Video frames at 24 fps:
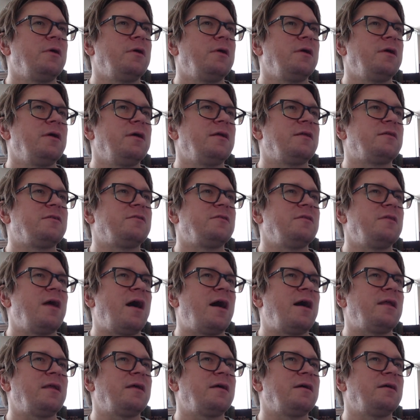it's
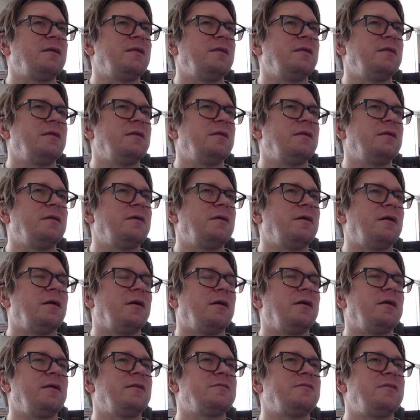not an.
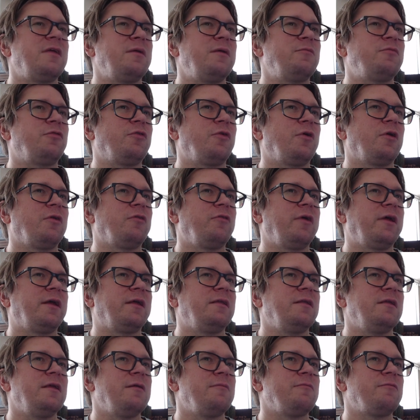It's named for a Greek
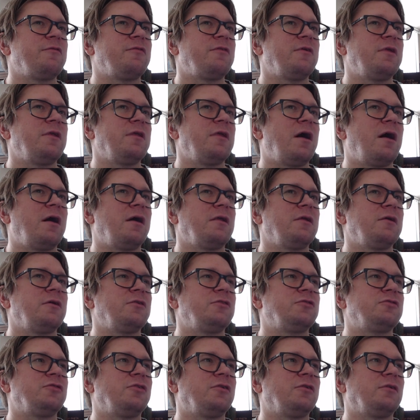nymph, not
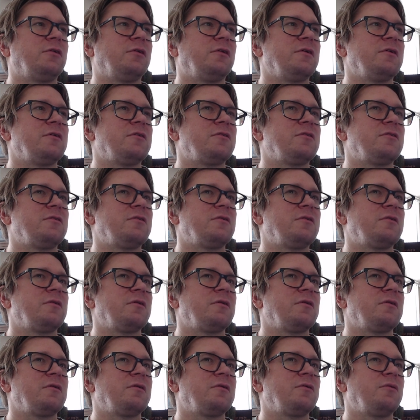journalist
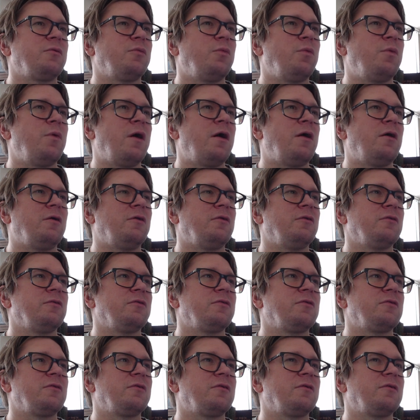
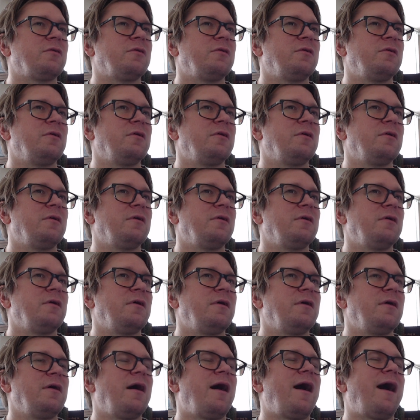Wells.
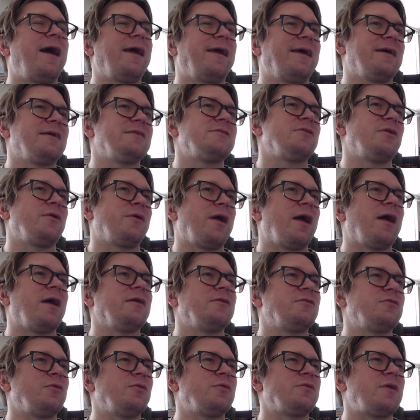I guess. Okay,
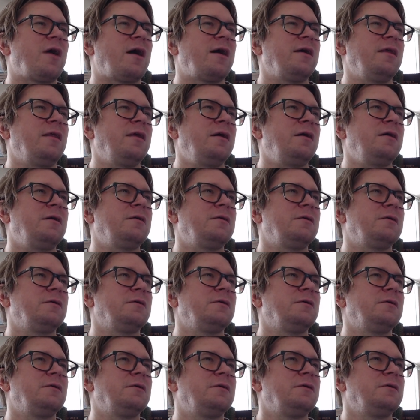so it's Ida.
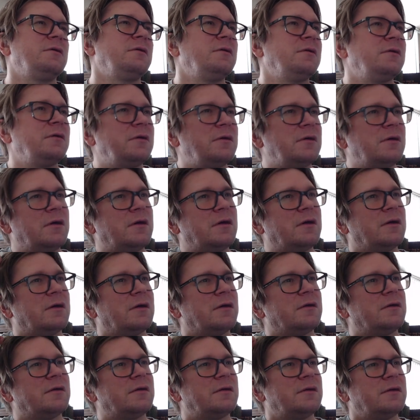Huh.
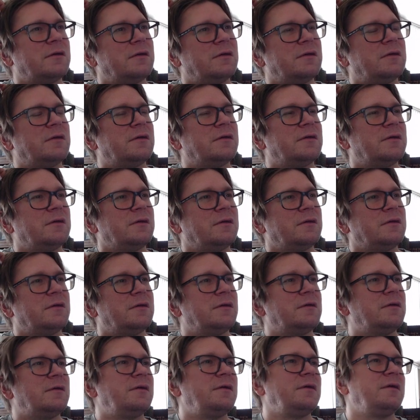
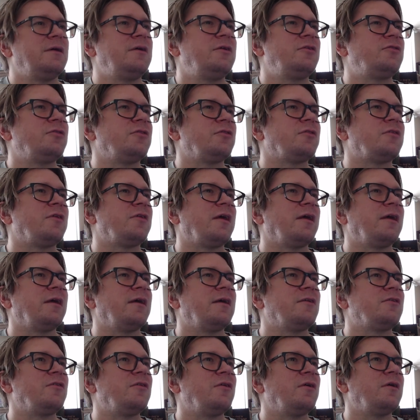Interesting.
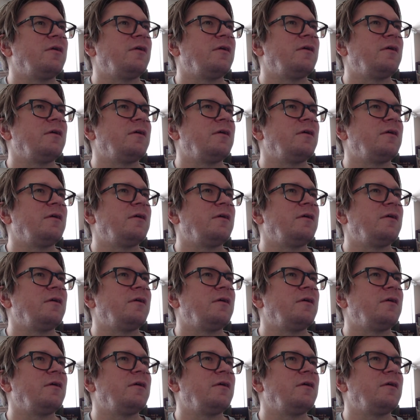It's not an